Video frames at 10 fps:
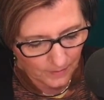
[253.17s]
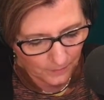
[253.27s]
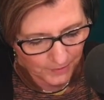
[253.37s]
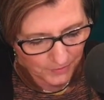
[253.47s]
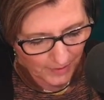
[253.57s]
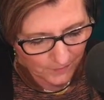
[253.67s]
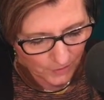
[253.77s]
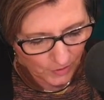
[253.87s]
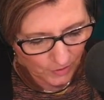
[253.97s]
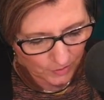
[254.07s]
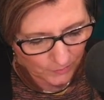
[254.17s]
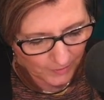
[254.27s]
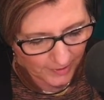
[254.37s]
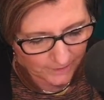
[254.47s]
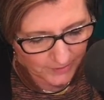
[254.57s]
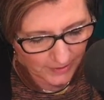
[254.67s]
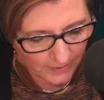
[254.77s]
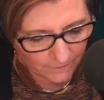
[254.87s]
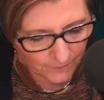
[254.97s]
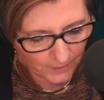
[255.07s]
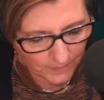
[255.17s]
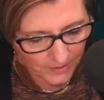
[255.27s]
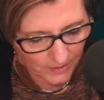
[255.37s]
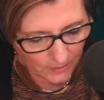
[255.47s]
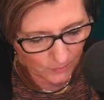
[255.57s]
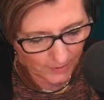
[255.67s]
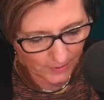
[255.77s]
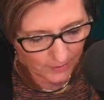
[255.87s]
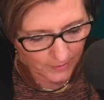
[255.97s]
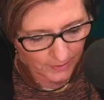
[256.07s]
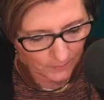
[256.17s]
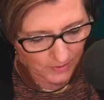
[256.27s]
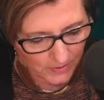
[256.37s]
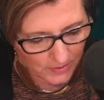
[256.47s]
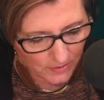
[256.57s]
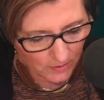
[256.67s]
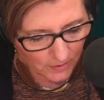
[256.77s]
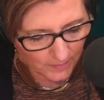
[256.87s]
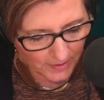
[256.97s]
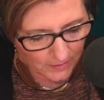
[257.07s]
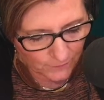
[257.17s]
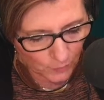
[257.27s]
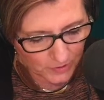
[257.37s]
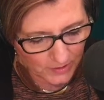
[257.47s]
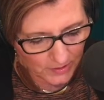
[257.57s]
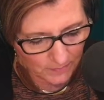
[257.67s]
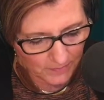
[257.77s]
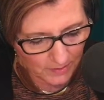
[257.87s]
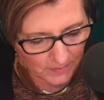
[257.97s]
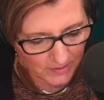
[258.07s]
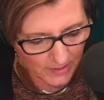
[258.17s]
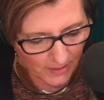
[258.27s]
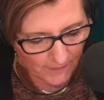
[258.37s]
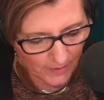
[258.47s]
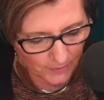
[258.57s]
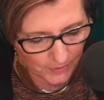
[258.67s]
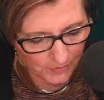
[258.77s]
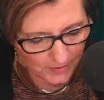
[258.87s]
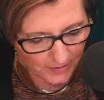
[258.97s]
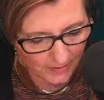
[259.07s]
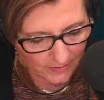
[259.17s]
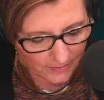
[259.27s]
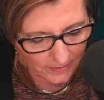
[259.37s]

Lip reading: We do have a caller. We have Dave from Delaware. He wants to talk about the 14th Amendment. Dave, how are you today?